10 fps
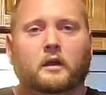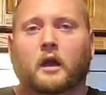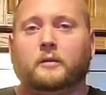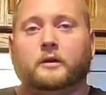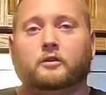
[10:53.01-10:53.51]

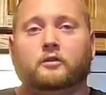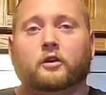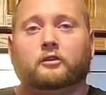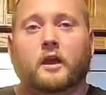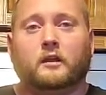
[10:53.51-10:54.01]
I mean, you
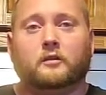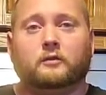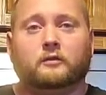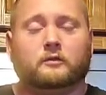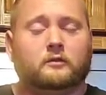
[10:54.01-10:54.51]
just got to
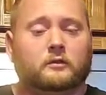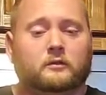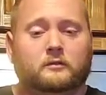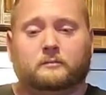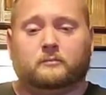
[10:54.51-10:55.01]

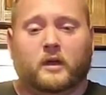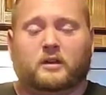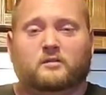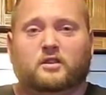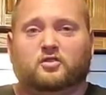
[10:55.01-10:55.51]

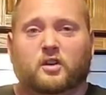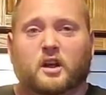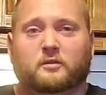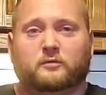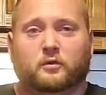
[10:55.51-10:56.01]
give it a
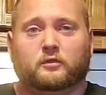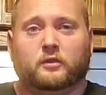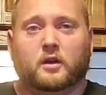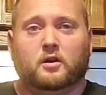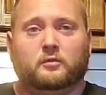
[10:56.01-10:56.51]
try for
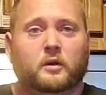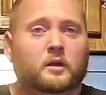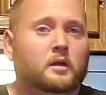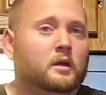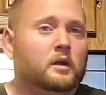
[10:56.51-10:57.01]
yourself.
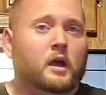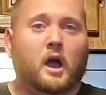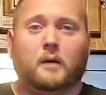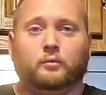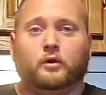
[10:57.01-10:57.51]

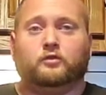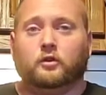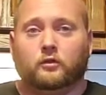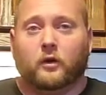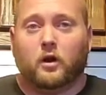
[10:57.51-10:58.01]
I'm pretty sure
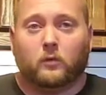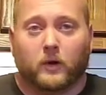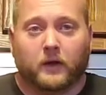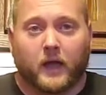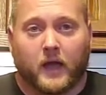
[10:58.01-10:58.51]
you've
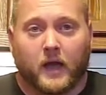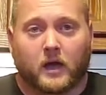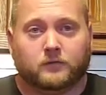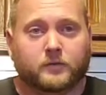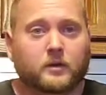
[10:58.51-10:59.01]
already
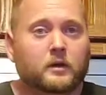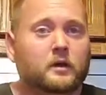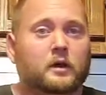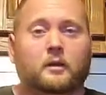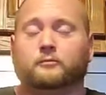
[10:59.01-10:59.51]
have.
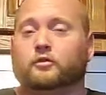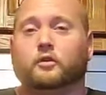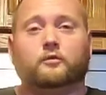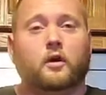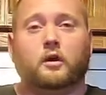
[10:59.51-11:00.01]
I'm sure
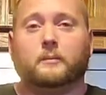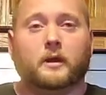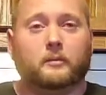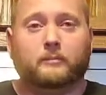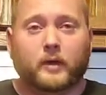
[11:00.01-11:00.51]
you've already
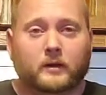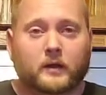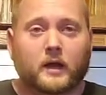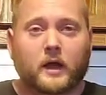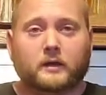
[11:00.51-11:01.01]
made an
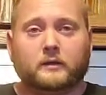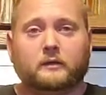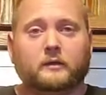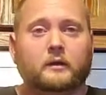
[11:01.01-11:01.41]
opinion on it.